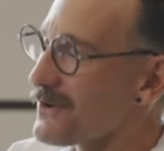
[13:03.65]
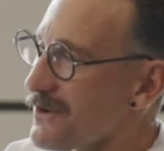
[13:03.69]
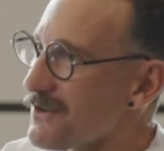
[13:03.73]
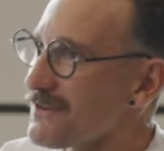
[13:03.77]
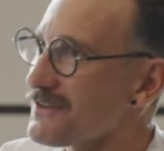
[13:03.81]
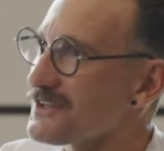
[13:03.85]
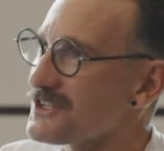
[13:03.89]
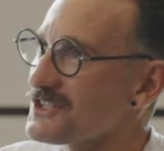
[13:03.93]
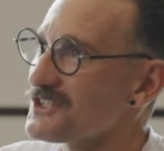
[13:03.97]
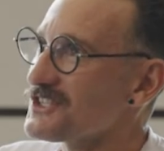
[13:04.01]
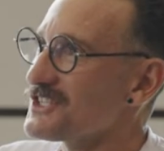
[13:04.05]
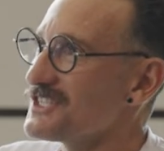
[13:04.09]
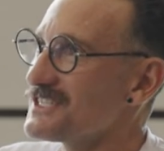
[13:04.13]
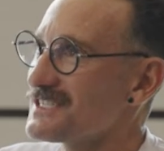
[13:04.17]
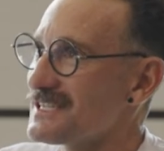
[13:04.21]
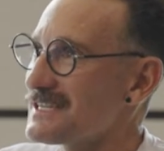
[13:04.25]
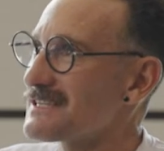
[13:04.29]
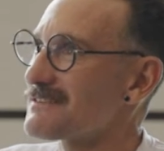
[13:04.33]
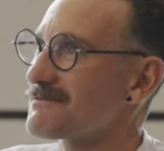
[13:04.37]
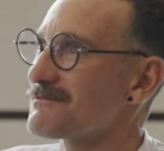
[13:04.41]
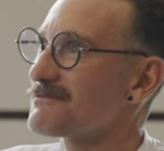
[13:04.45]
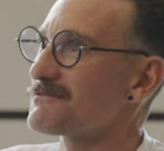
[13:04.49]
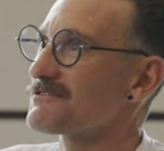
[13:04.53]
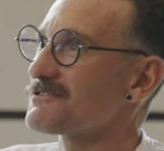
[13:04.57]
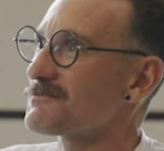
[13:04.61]
Not that she
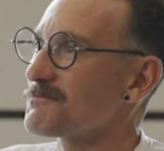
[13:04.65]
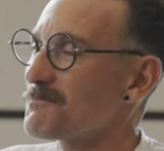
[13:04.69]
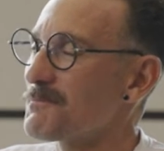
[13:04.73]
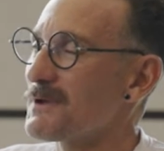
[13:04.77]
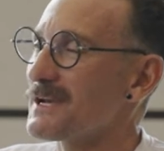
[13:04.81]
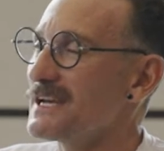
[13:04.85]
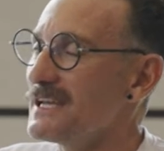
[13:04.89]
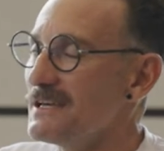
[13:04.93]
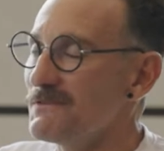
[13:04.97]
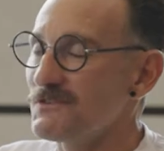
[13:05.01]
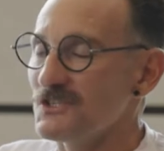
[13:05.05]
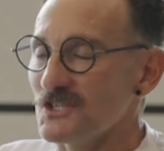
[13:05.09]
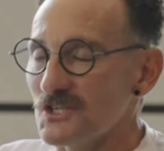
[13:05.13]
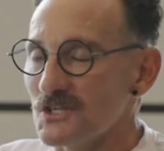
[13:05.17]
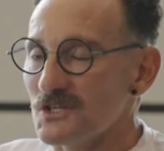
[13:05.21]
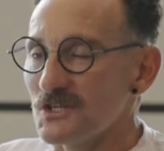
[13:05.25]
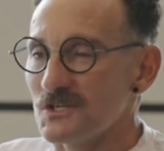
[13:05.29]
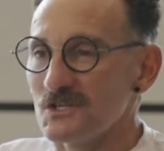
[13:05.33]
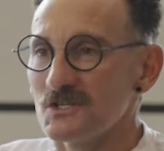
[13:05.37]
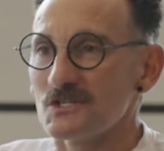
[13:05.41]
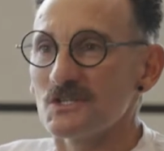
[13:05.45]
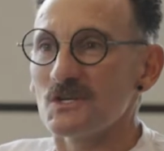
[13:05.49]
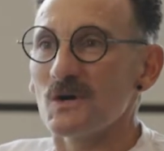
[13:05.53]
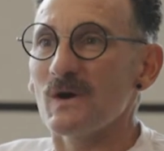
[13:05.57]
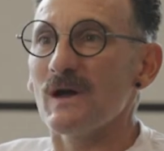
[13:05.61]
didn't believe she
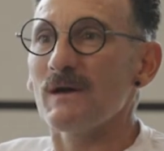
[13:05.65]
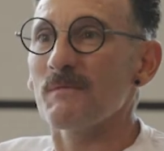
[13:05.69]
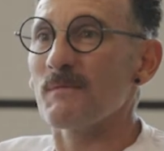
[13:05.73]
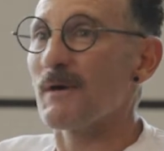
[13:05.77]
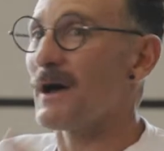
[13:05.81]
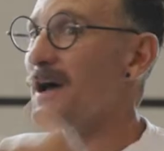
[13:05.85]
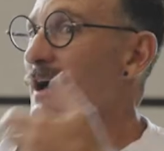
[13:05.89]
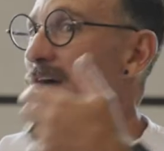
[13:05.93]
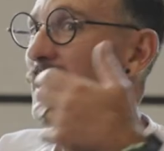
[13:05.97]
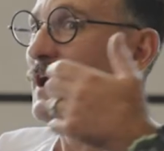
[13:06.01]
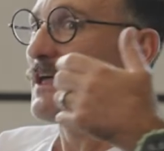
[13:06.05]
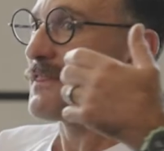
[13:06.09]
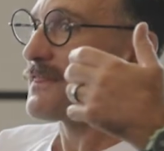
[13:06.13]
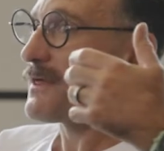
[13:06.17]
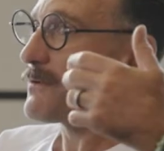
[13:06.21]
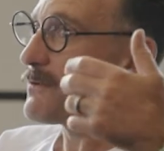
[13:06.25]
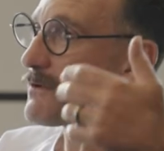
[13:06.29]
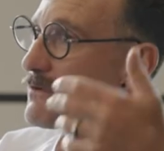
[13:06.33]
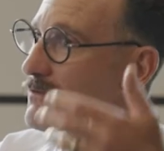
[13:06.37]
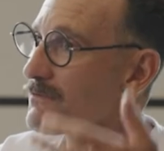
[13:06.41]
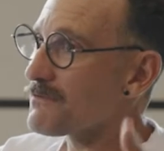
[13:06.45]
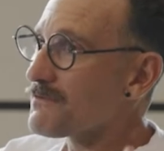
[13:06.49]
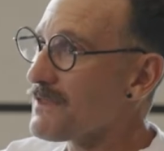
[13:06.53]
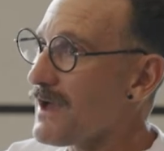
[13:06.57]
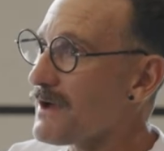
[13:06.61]
couldn't do it, but they
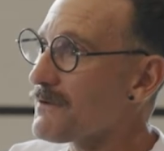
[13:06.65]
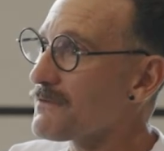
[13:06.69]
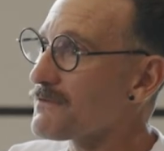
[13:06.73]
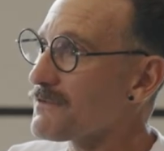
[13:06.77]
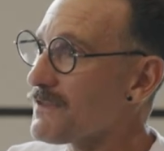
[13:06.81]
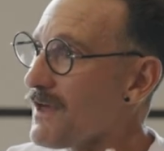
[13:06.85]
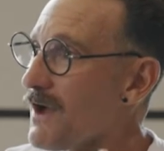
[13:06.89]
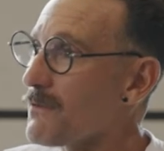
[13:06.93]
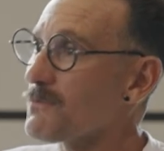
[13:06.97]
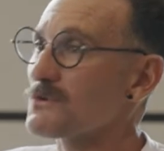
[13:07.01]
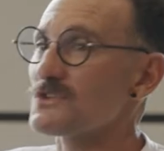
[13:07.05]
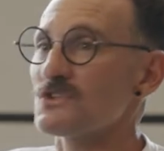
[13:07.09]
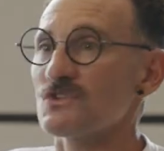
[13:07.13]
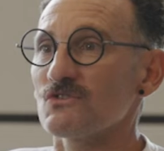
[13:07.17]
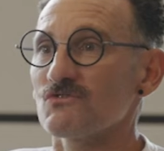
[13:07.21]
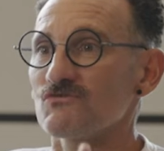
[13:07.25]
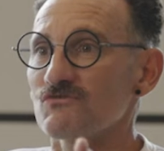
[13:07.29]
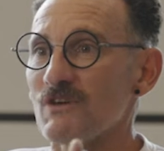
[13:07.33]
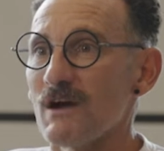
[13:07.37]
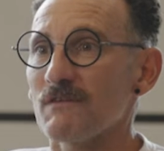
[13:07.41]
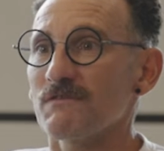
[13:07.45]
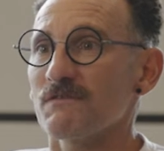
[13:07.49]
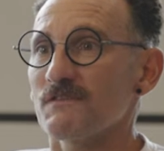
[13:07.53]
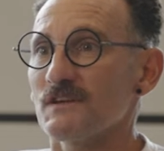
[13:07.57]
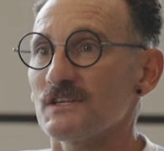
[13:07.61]
were that was the
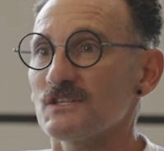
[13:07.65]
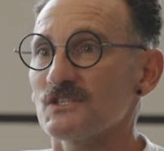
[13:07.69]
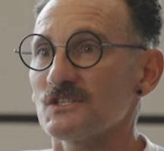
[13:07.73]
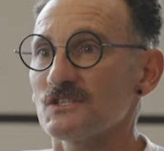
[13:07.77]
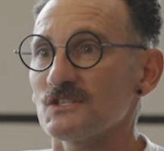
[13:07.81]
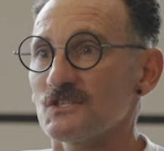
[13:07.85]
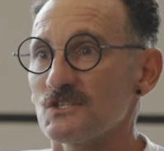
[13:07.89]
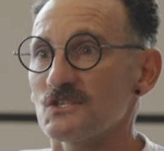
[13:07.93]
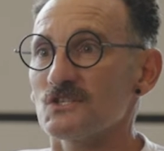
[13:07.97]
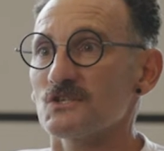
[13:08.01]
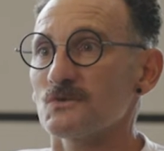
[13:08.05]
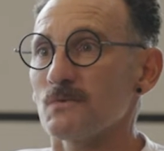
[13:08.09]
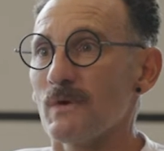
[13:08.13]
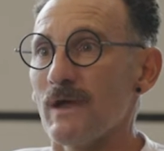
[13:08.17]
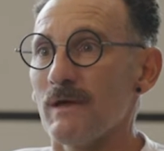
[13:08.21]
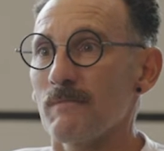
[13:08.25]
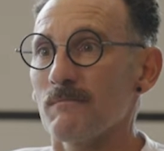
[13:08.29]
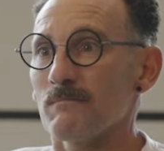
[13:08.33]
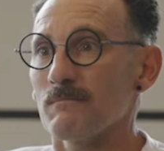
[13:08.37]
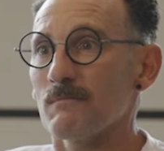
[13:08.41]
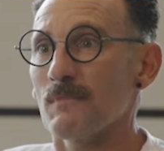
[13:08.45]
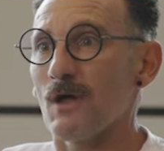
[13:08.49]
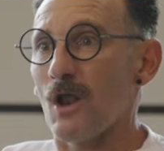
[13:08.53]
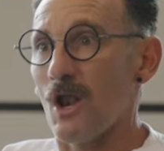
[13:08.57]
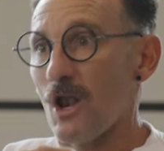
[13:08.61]
roughest
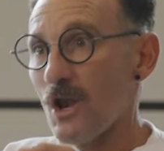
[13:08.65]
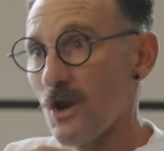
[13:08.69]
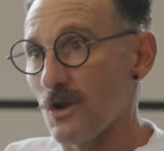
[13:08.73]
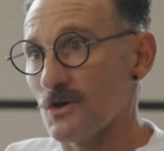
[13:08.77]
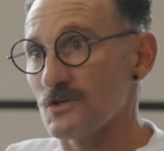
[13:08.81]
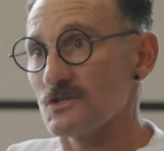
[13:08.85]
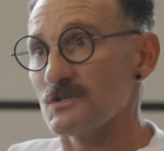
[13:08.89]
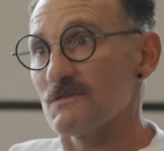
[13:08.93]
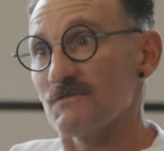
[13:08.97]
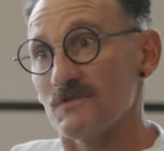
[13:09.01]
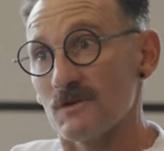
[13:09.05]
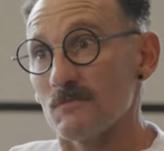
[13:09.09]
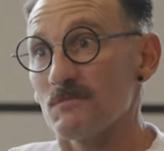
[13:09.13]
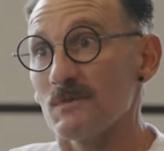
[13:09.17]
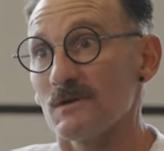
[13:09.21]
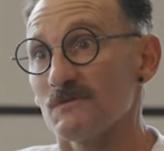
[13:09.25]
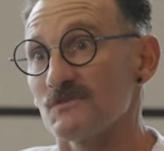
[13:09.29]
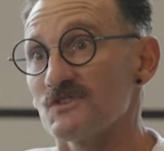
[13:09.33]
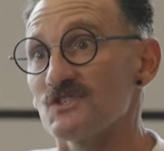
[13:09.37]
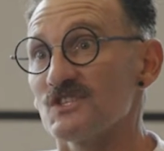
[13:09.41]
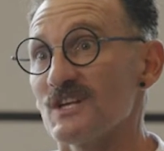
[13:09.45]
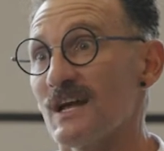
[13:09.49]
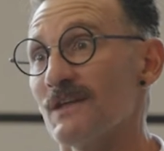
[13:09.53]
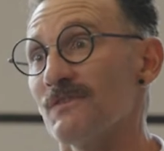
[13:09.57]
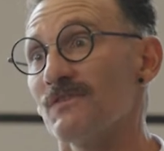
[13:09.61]
swim a lot of them have
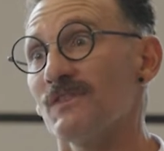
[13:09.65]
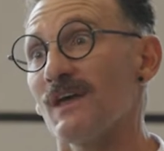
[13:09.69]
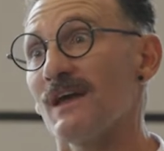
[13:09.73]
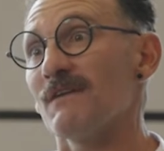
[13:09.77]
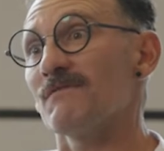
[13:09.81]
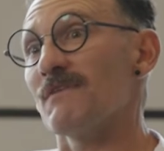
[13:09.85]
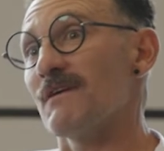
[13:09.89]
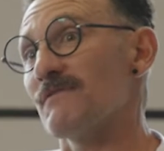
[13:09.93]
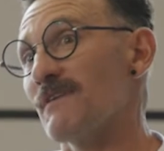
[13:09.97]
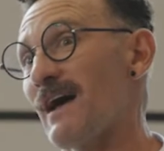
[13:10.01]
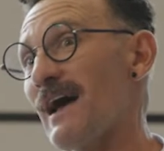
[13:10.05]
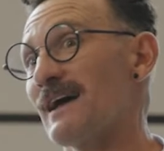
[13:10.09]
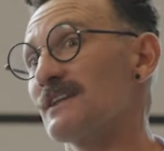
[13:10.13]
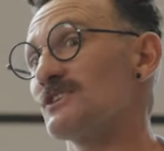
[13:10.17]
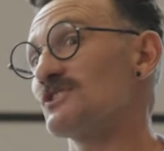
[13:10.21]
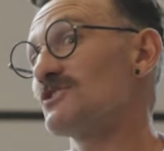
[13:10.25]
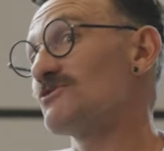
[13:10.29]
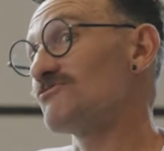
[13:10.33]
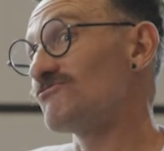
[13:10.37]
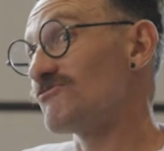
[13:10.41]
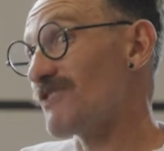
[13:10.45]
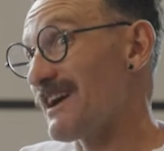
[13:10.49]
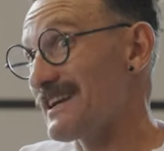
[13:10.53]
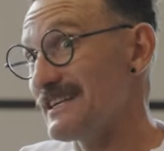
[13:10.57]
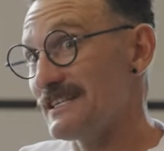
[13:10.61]
said they've ever had
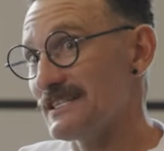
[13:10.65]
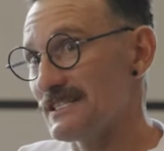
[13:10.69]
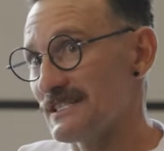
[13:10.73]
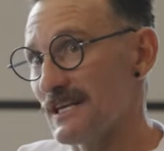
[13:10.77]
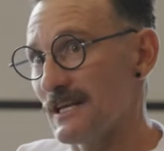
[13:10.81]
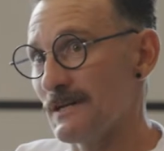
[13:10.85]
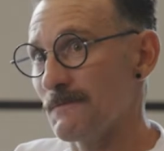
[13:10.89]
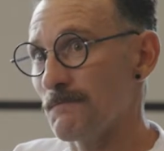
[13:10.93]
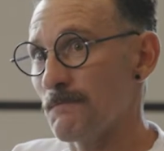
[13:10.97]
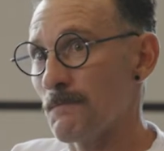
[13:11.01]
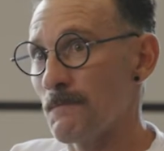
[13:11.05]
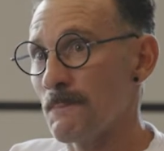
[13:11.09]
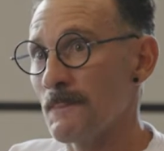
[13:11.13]
to race in.